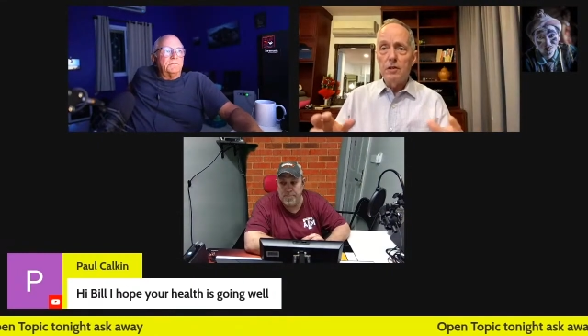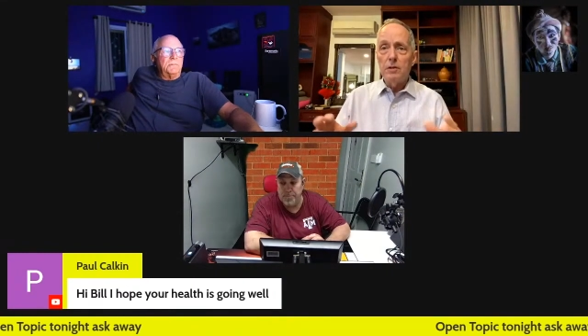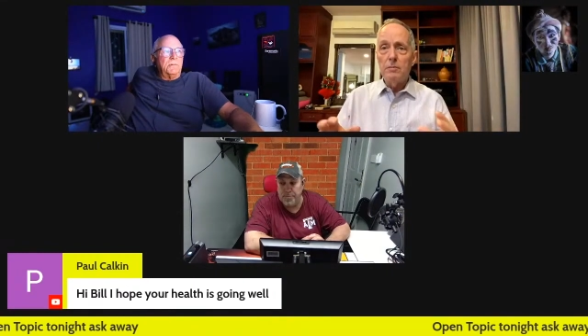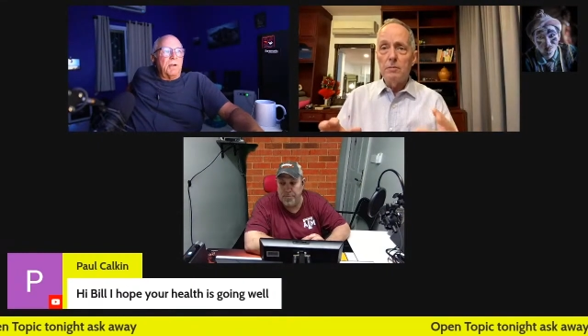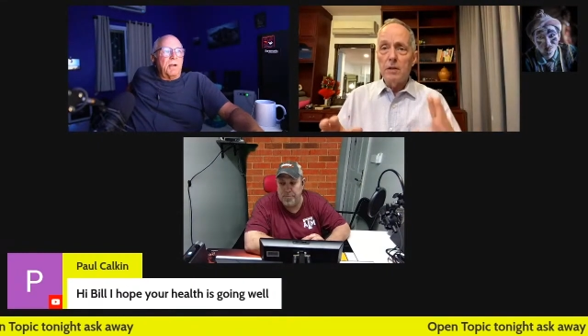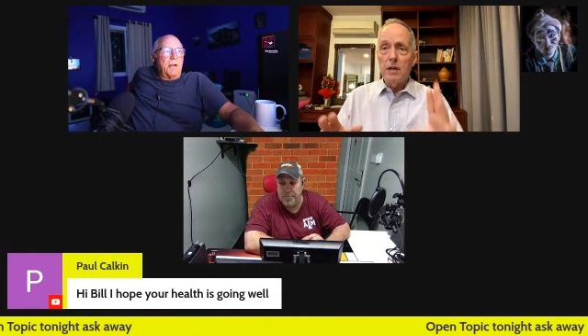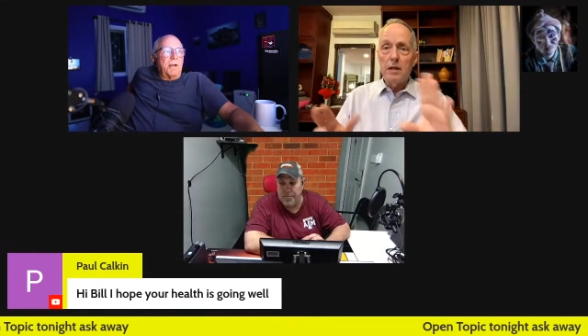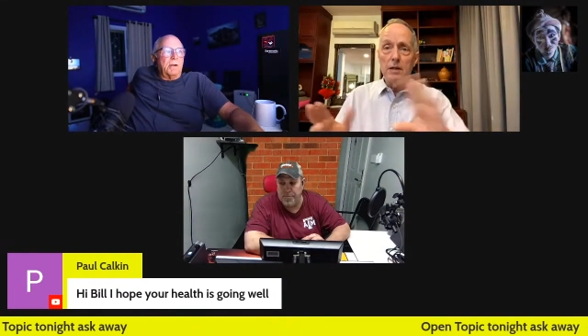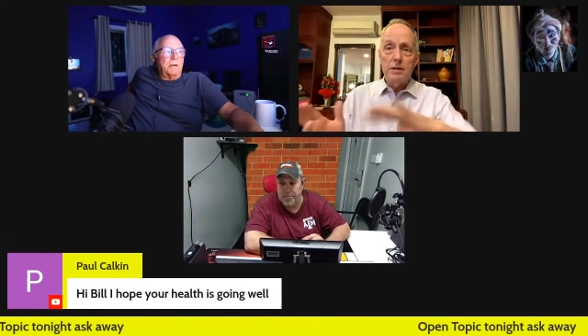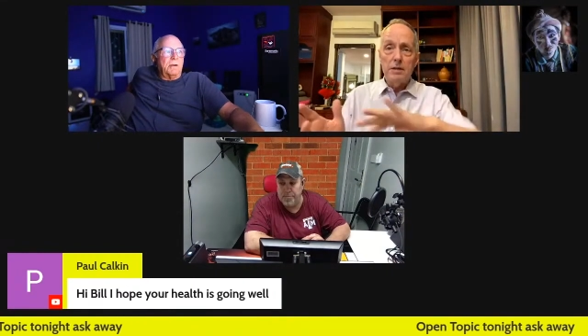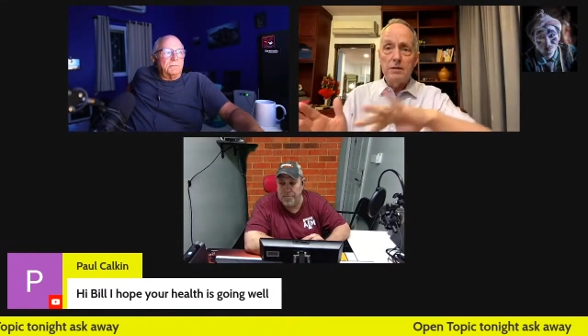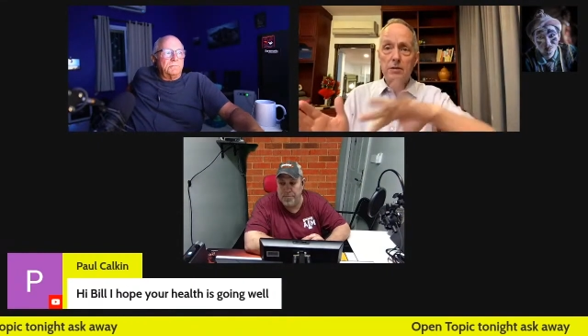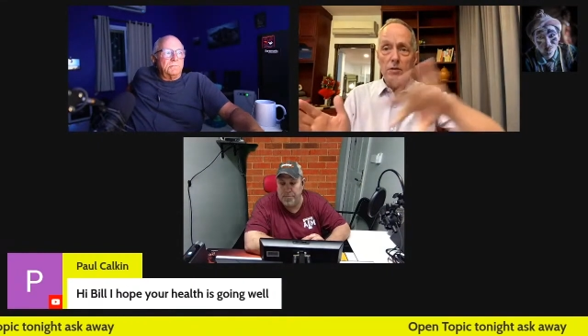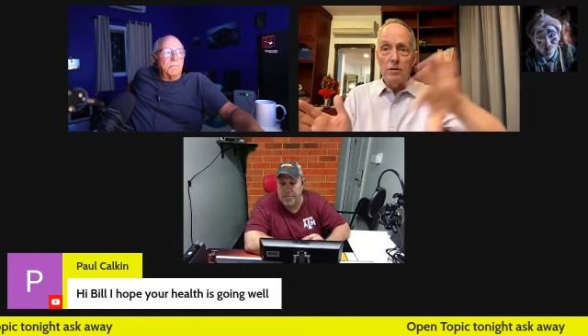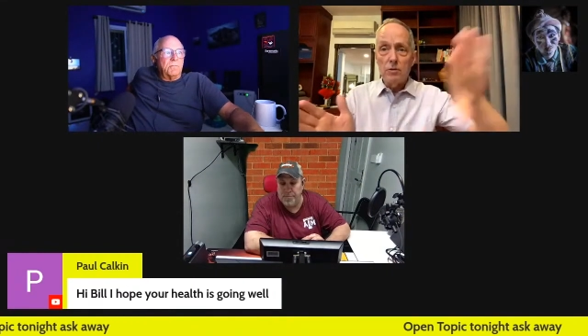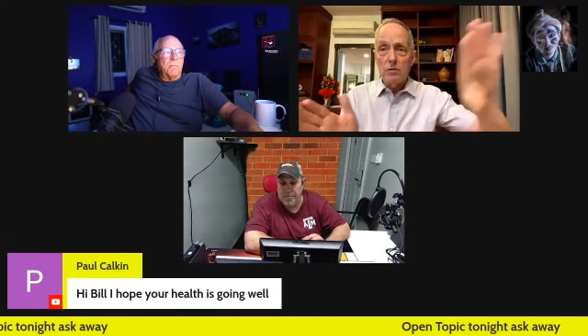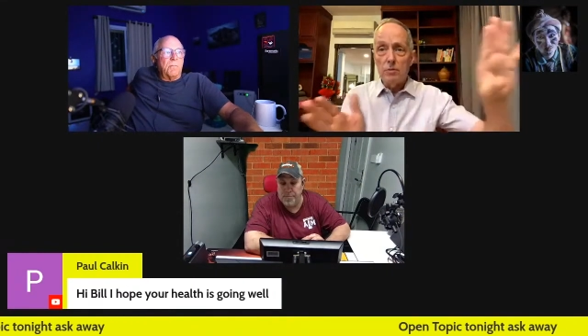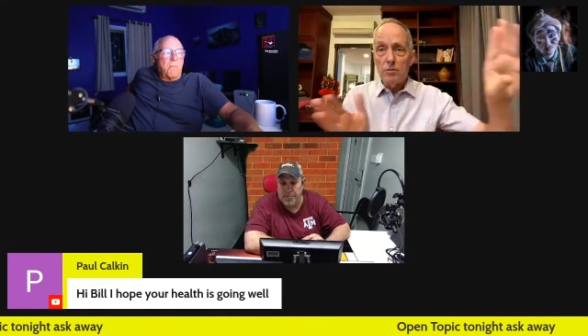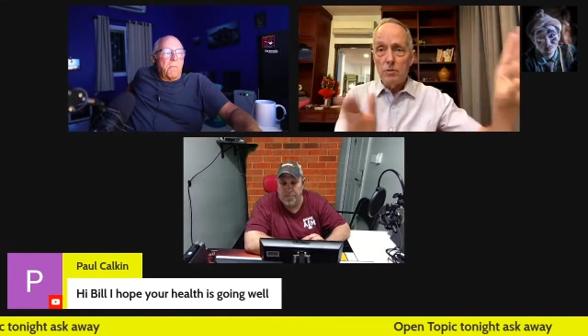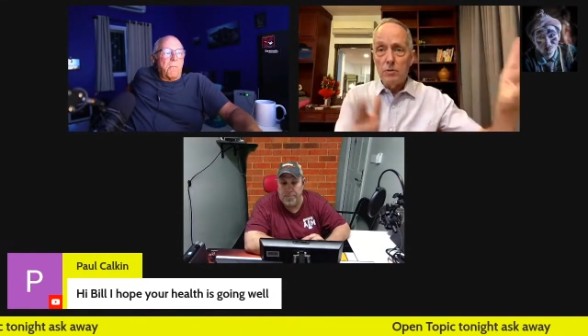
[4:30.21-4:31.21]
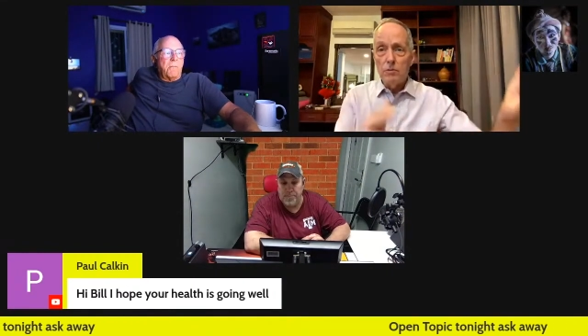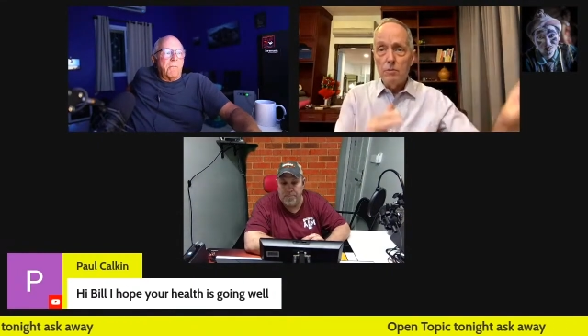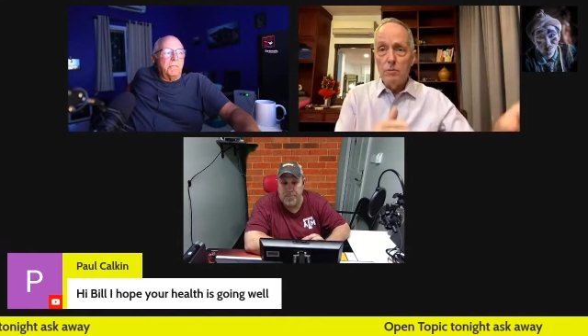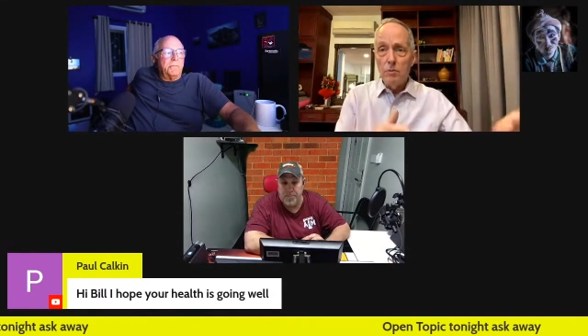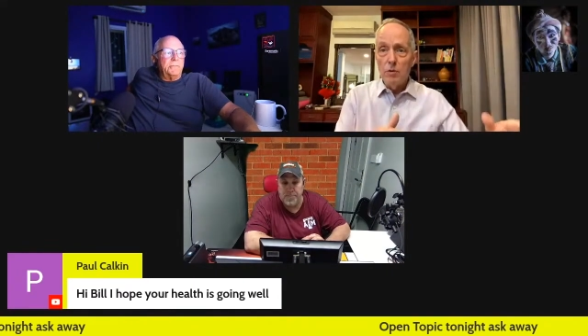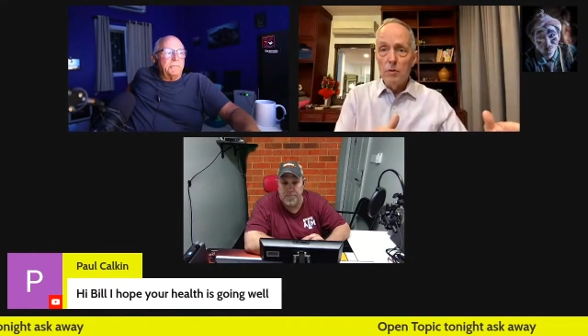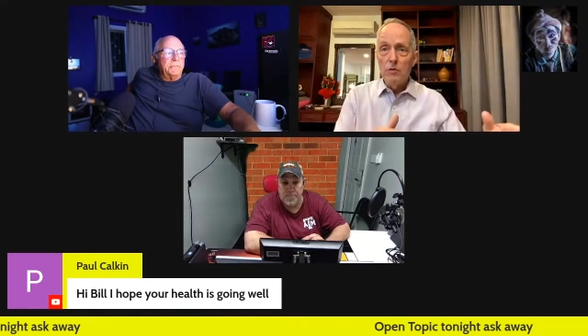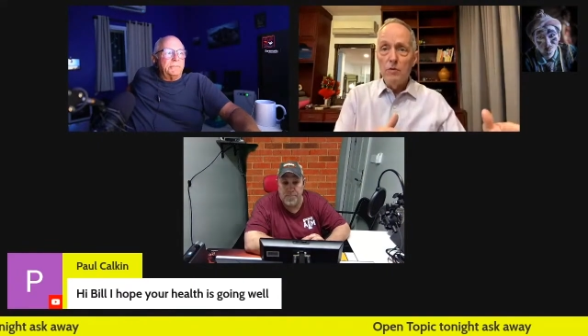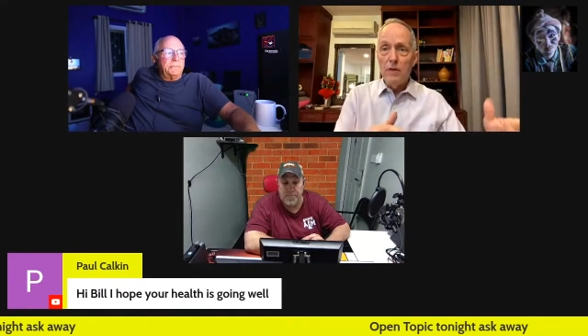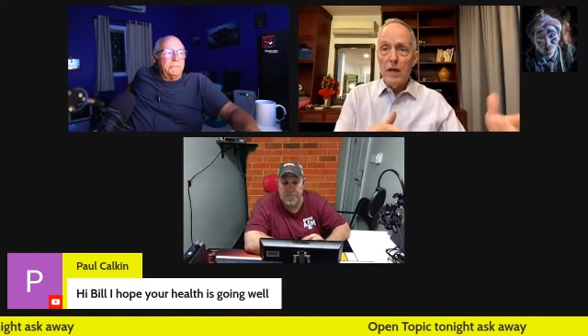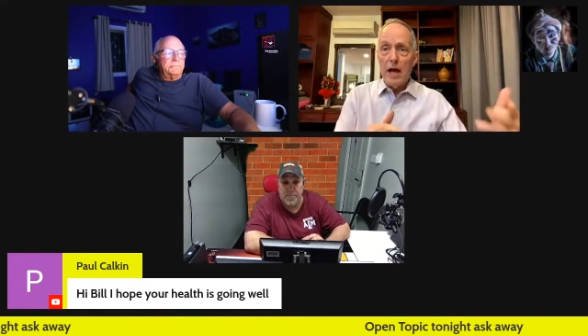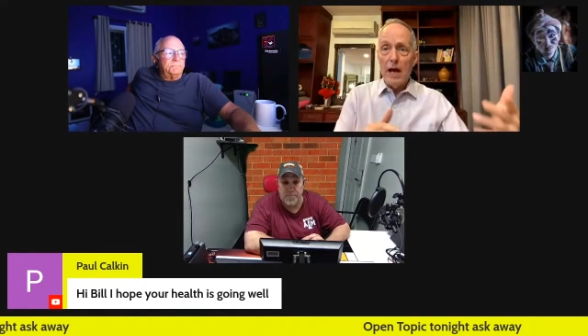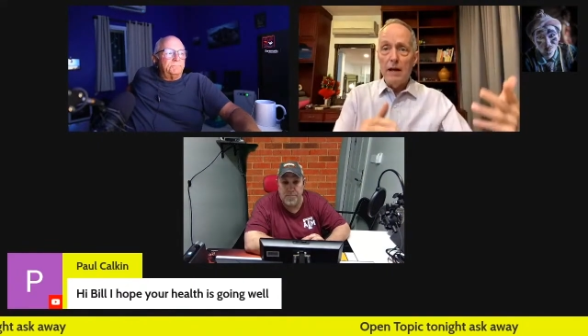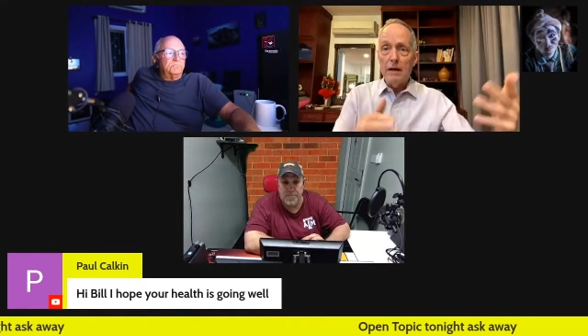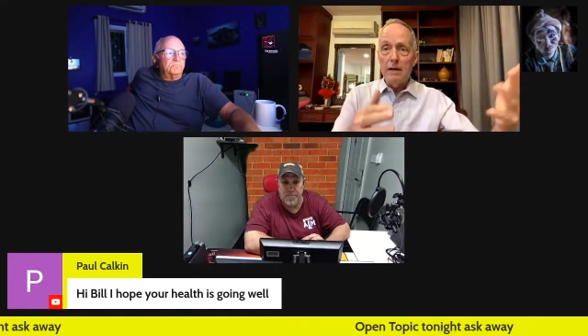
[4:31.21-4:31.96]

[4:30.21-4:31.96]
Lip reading: them that I just told them to remove that.